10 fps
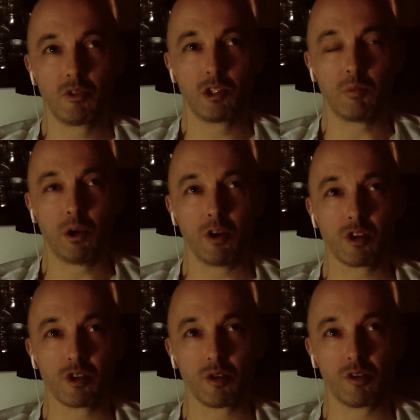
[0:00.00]

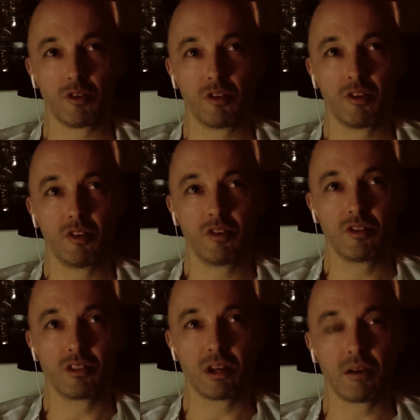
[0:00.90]
spiritual
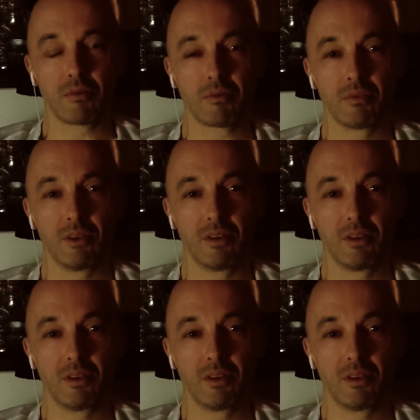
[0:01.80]
stuff.